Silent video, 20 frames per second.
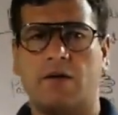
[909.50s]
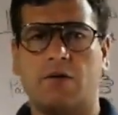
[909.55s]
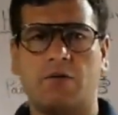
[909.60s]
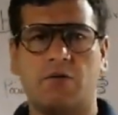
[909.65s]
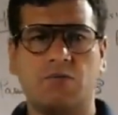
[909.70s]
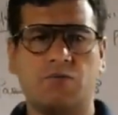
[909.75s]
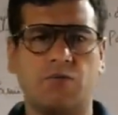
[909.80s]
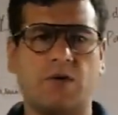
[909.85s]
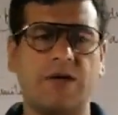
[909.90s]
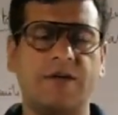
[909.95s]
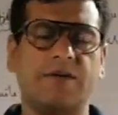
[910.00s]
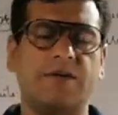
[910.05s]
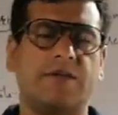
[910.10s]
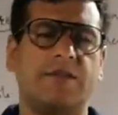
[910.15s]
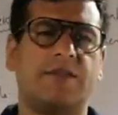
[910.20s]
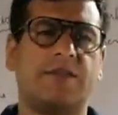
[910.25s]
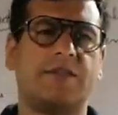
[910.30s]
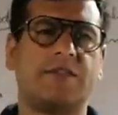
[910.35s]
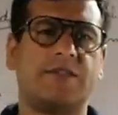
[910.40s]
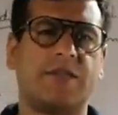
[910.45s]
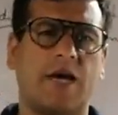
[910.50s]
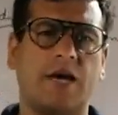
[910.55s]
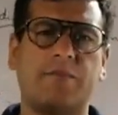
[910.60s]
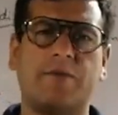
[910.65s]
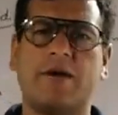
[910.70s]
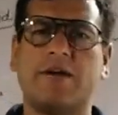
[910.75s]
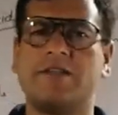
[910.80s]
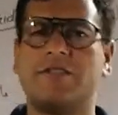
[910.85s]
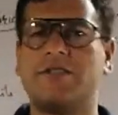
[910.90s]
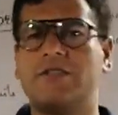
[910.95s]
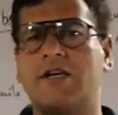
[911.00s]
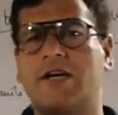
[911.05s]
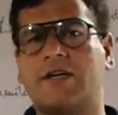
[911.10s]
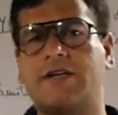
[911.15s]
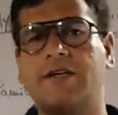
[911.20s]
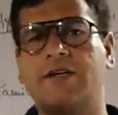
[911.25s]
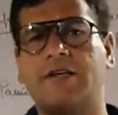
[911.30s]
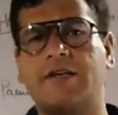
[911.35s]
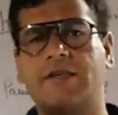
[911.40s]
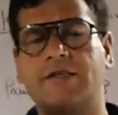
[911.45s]
why this hybridization
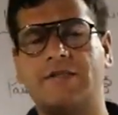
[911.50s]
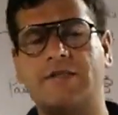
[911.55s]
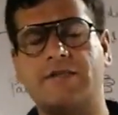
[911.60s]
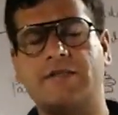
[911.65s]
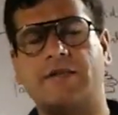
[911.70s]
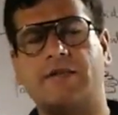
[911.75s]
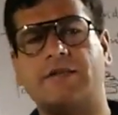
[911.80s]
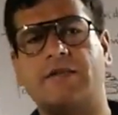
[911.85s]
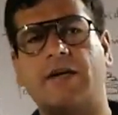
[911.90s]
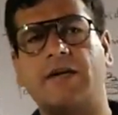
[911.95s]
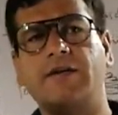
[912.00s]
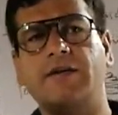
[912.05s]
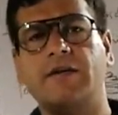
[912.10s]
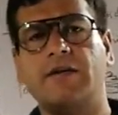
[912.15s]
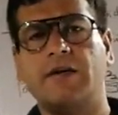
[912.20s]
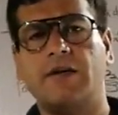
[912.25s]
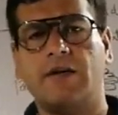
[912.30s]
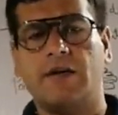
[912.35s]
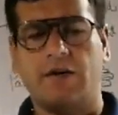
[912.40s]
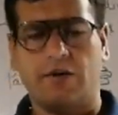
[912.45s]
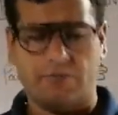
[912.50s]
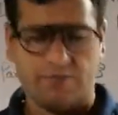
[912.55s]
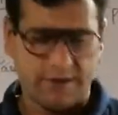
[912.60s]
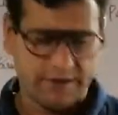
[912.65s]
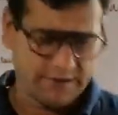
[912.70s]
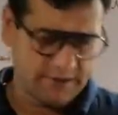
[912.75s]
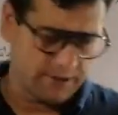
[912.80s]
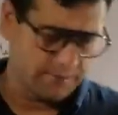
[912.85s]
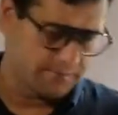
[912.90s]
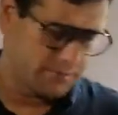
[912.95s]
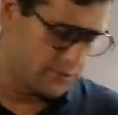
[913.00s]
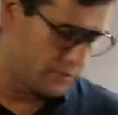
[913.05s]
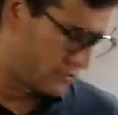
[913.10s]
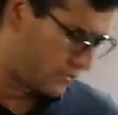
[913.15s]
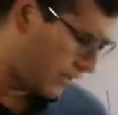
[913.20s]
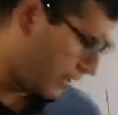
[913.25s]
technique is done. For example, we